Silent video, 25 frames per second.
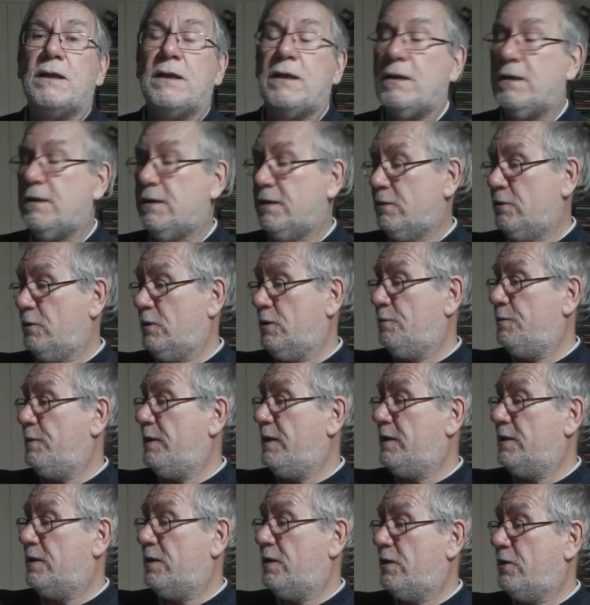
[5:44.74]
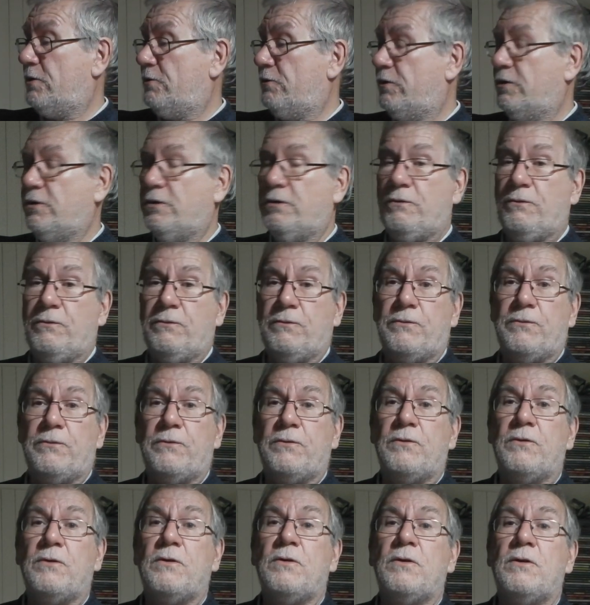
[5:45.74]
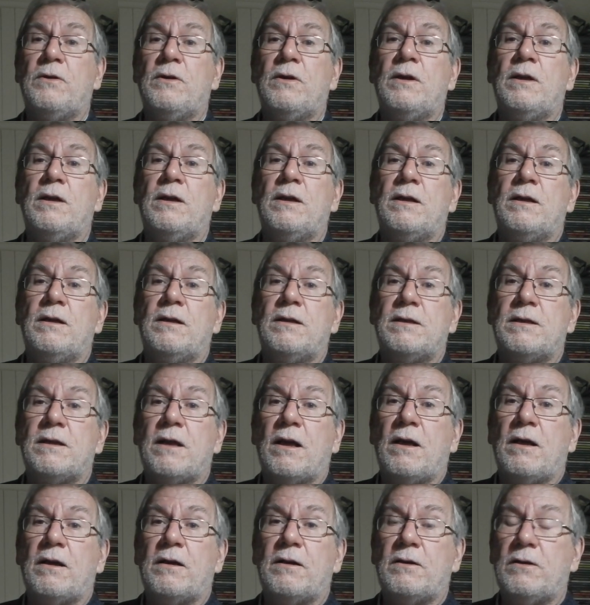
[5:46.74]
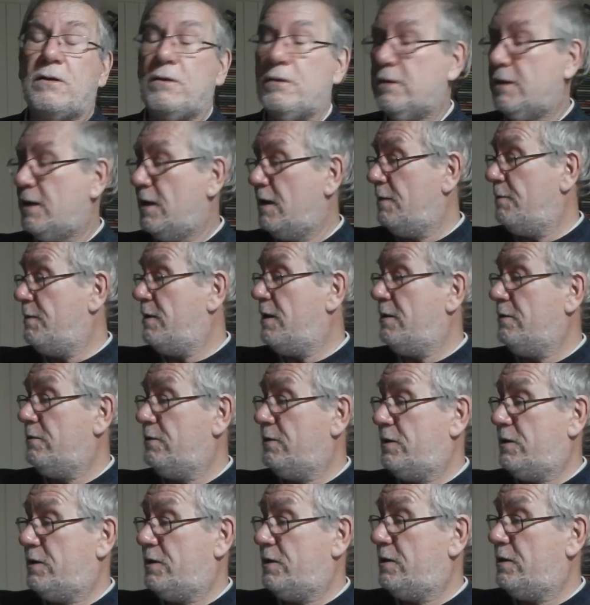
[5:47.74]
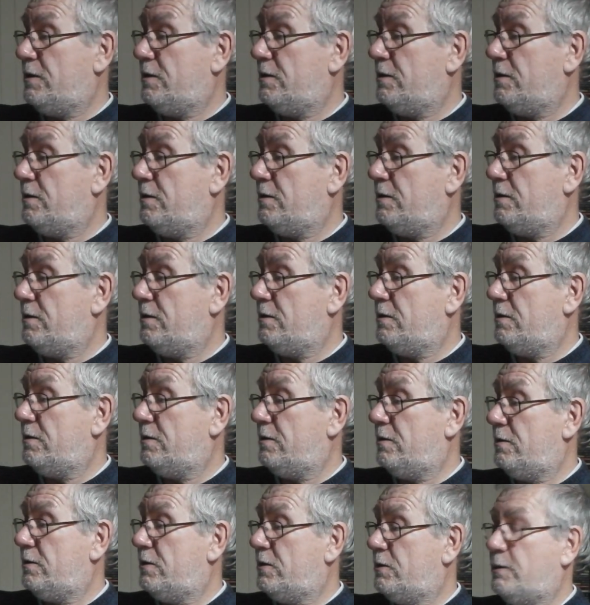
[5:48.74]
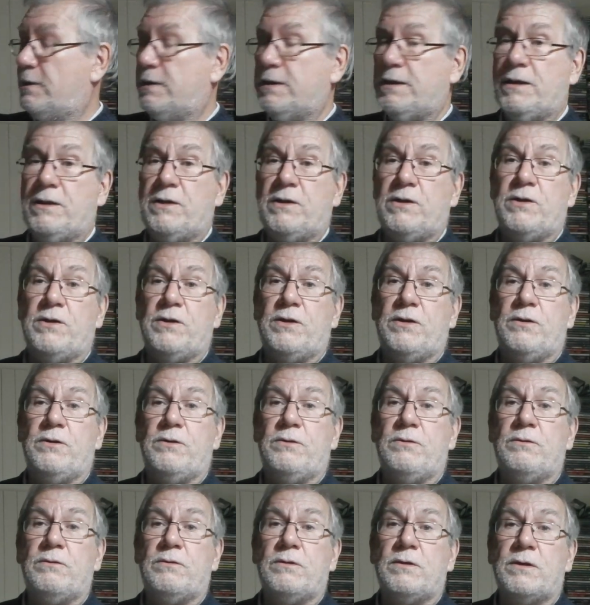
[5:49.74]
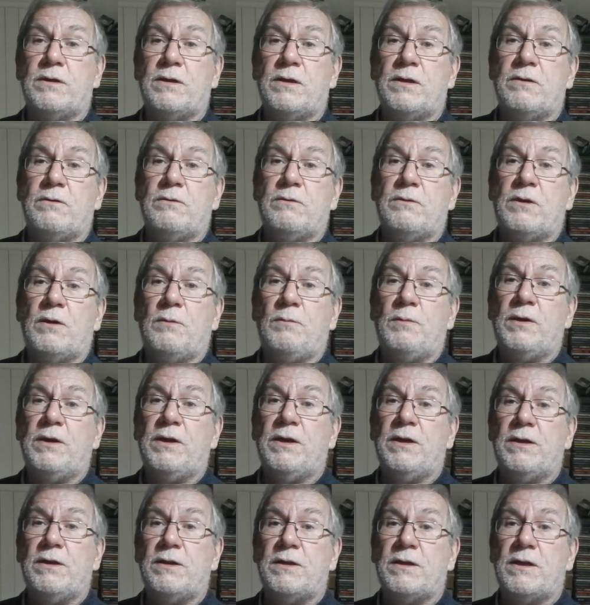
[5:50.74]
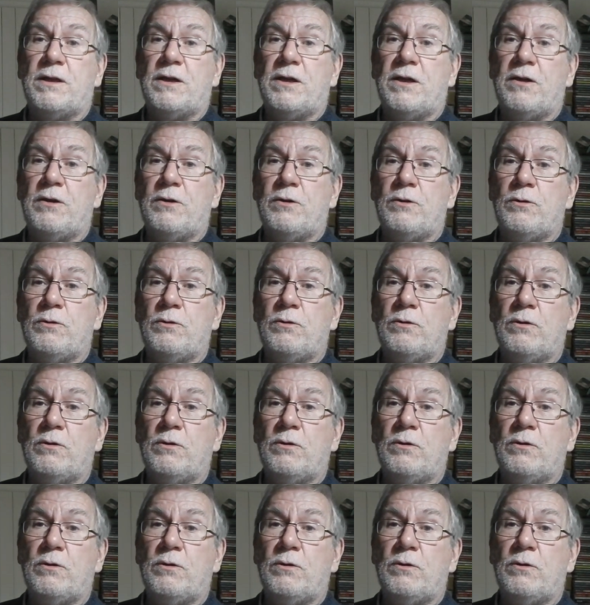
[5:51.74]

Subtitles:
this was Picks on the Groove title, came out 22, so a couple of years ago.